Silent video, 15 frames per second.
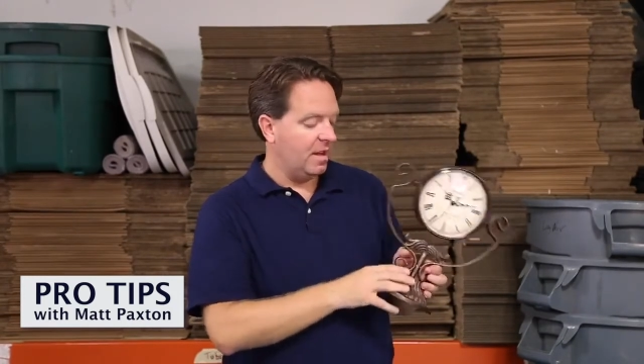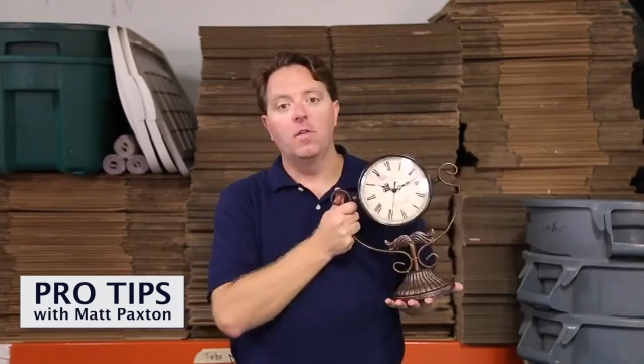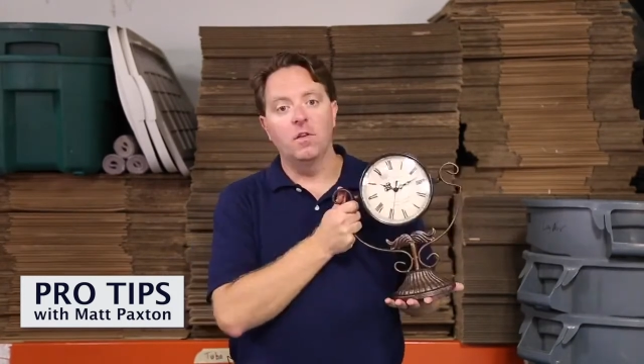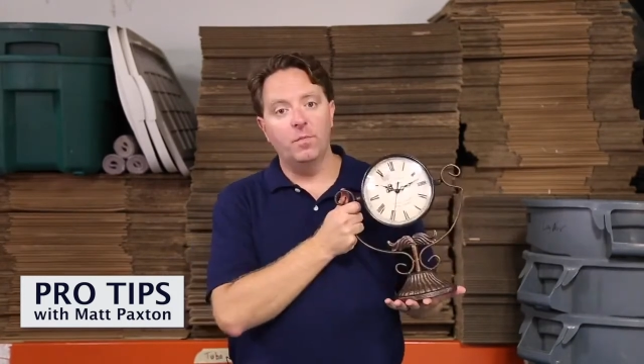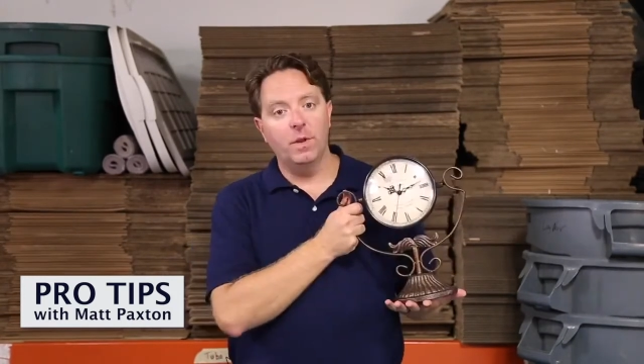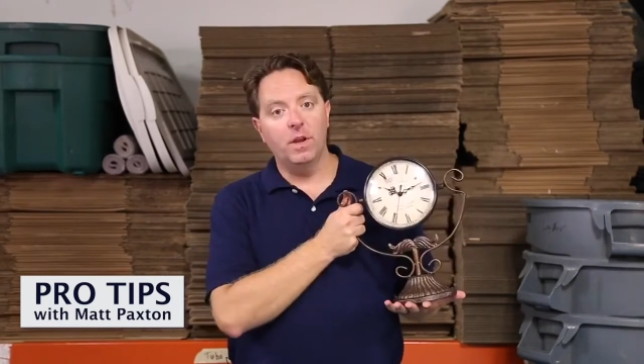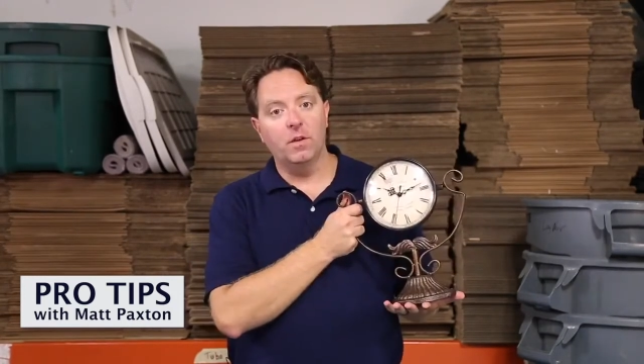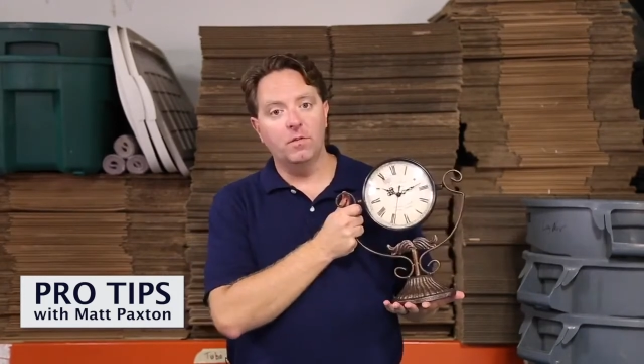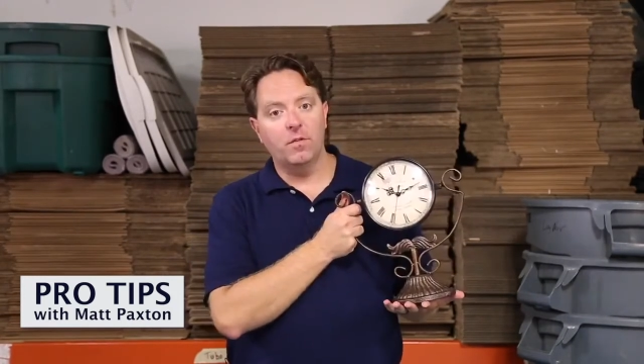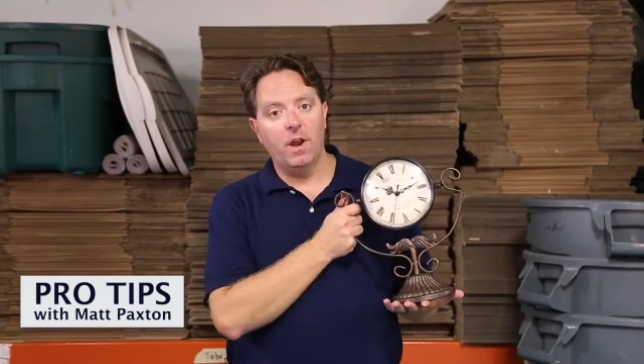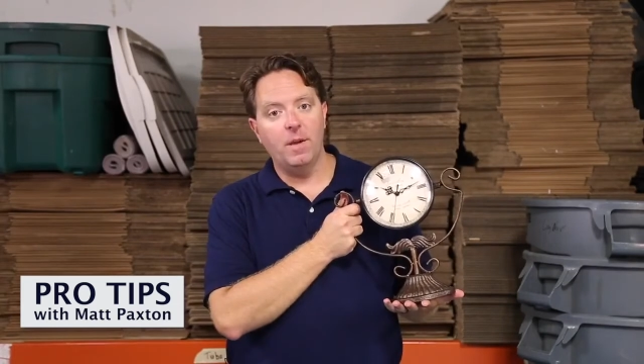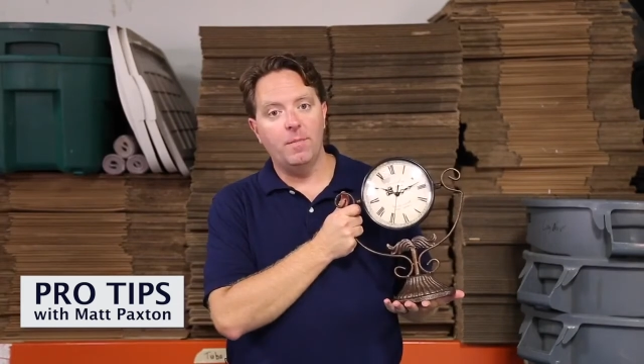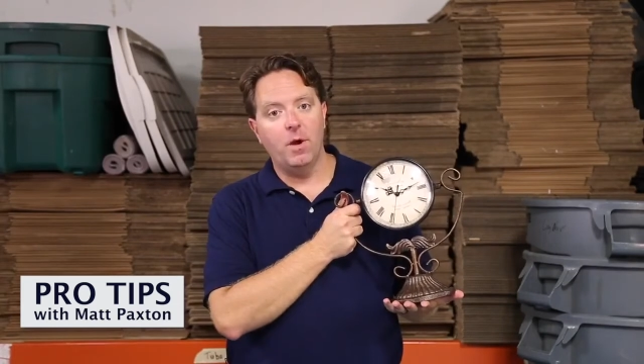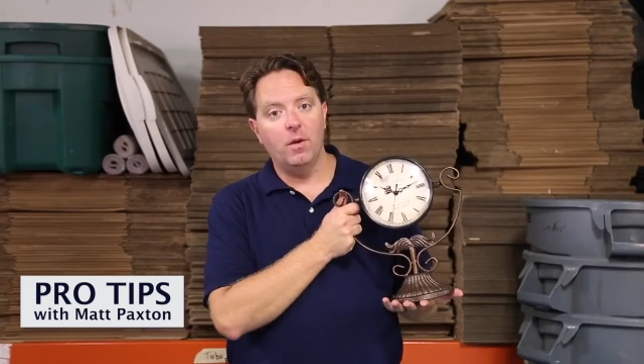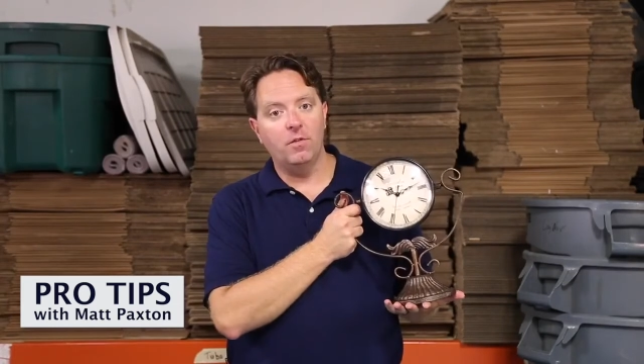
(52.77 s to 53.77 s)
Just because
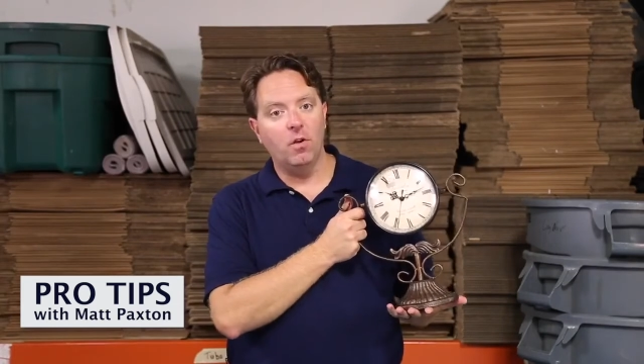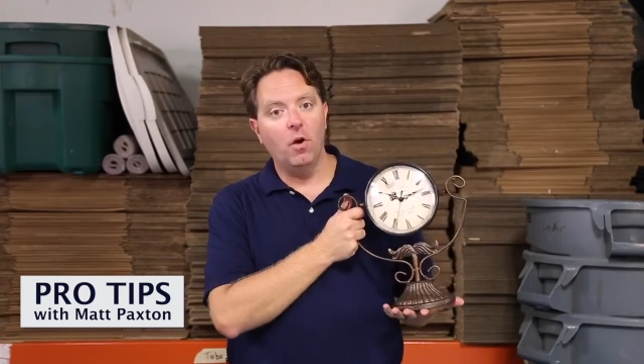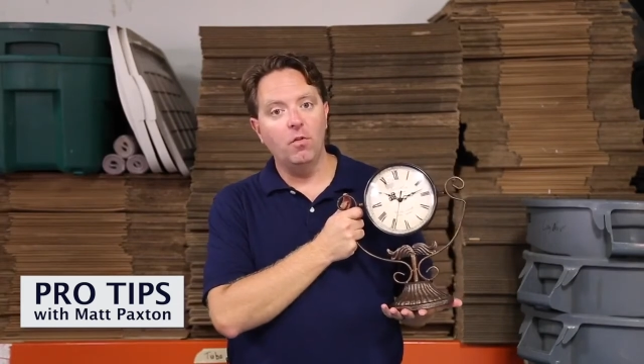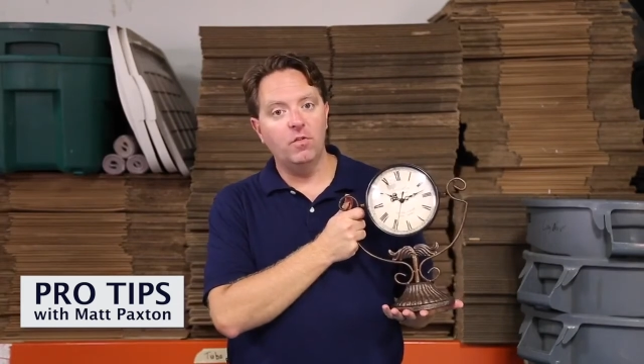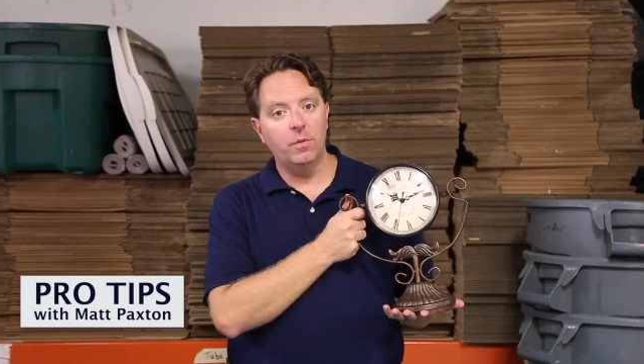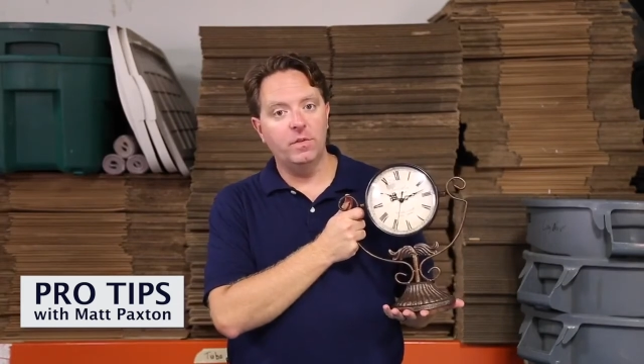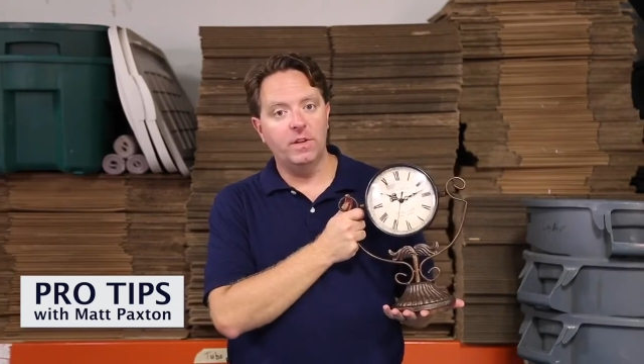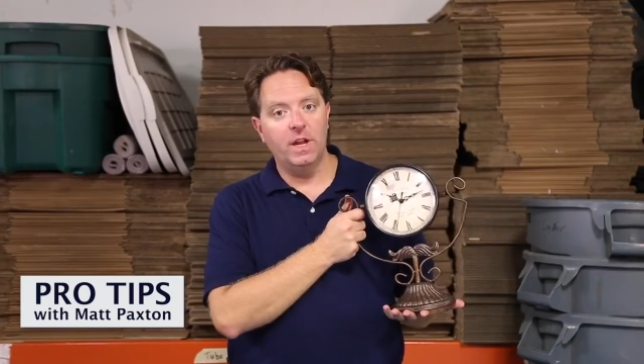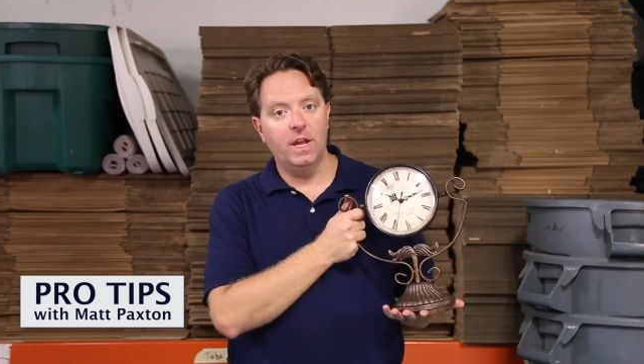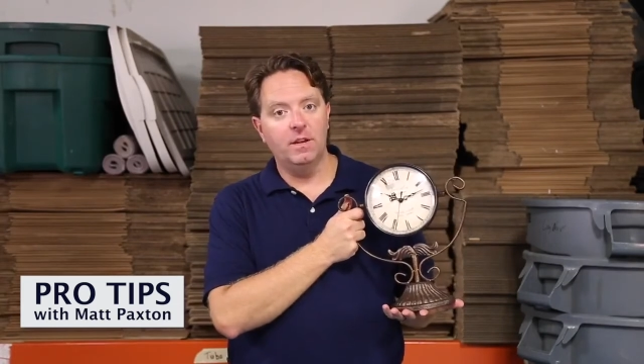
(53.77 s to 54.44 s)
Grandpa told you it was an